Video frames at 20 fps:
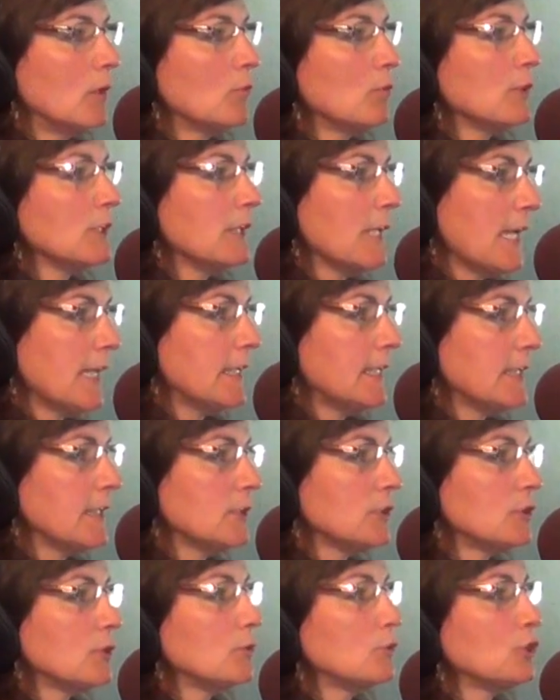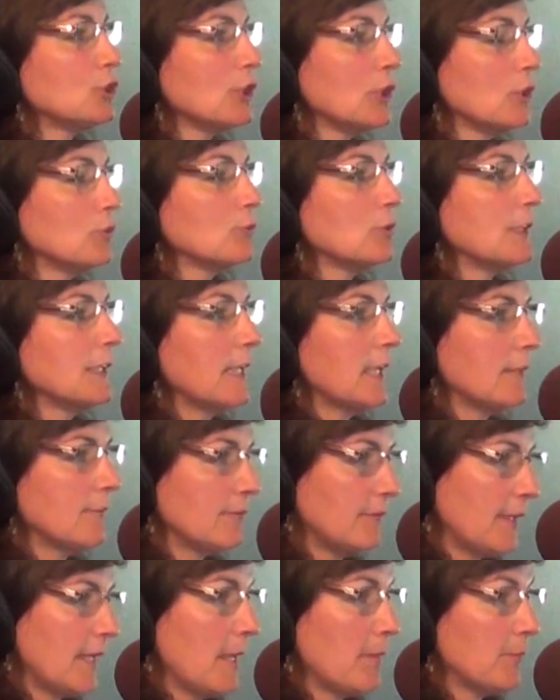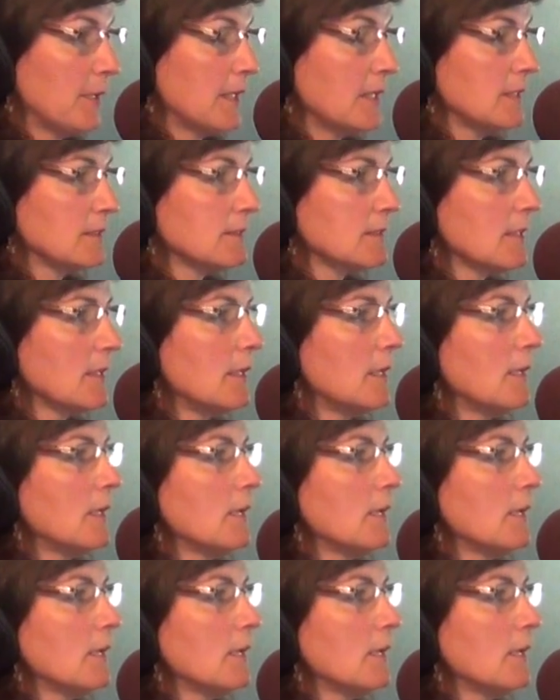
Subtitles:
relating to children and families.